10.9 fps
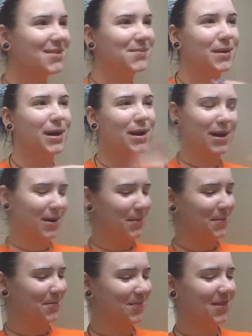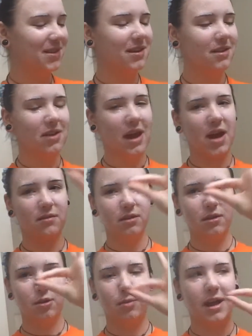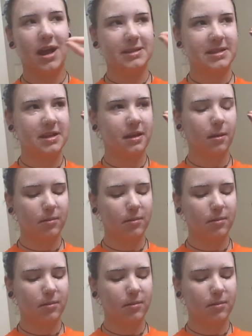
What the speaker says: But they have little plastic